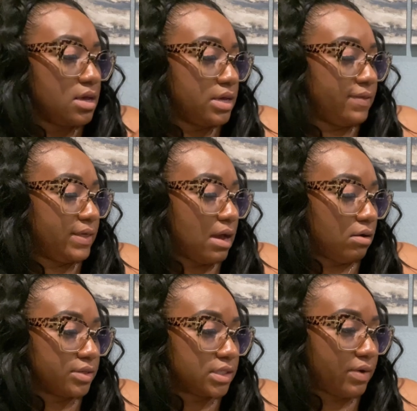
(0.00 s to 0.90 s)
And then I
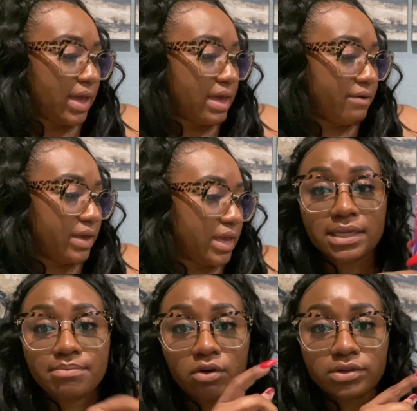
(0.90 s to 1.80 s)
also have a
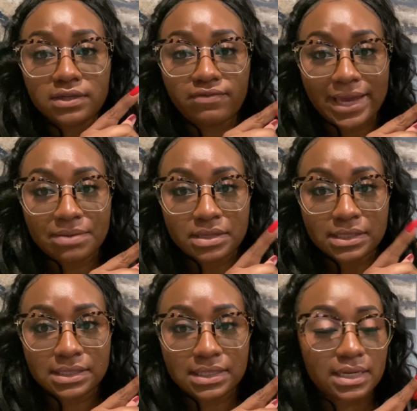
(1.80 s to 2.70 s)
multivitamin
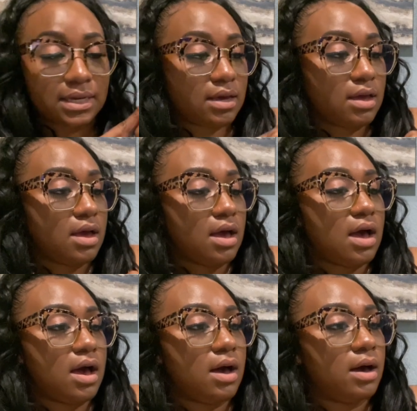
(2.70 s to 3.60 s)
stick
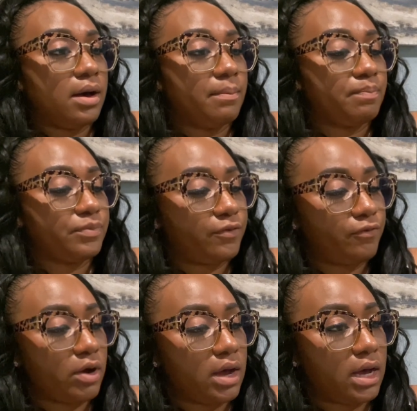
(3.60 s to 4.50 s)

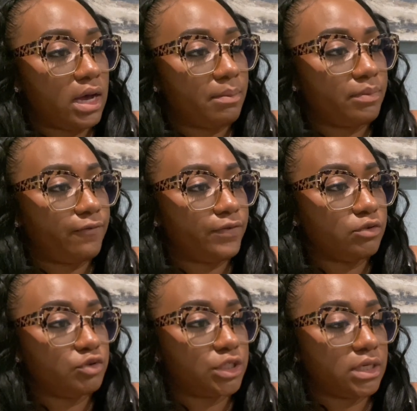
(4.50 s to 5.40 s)
from
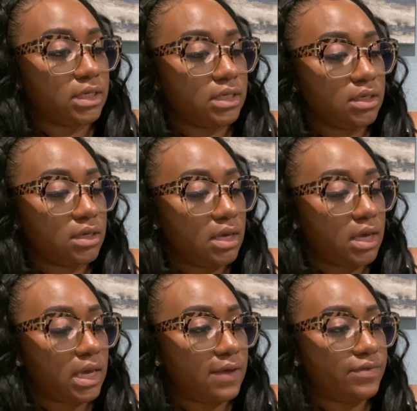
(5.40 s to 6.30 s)
Fusion,
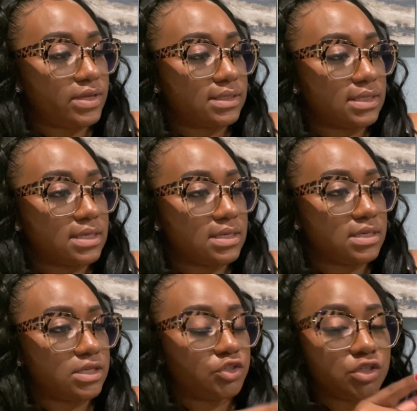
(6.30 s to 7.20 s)
and this
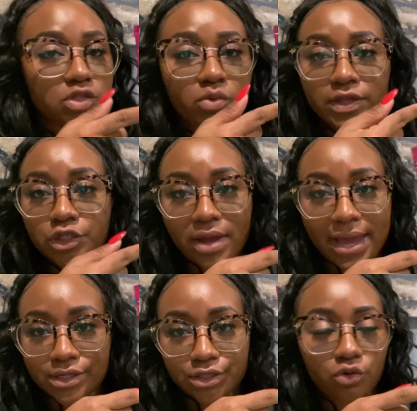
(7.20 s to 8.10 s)
is just the one that you
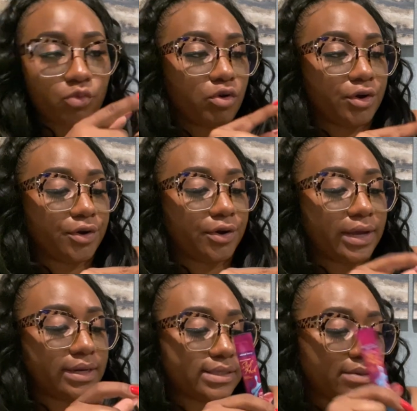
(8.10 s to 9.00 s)
add to your water,
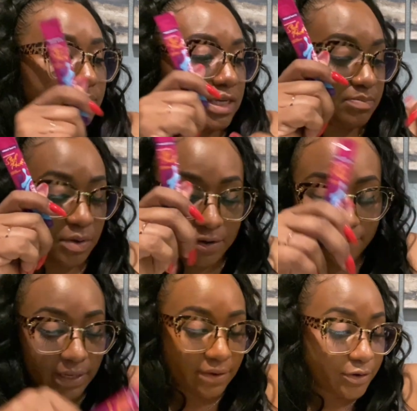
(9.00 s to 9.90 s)
and it's a mixed berry
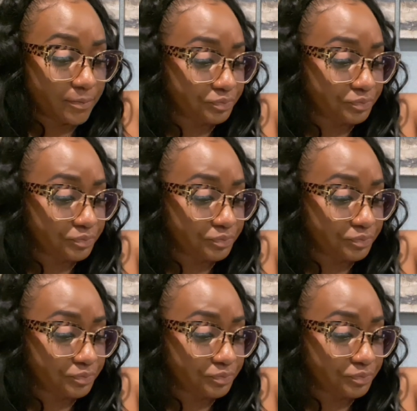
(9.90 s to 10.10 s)
flavor.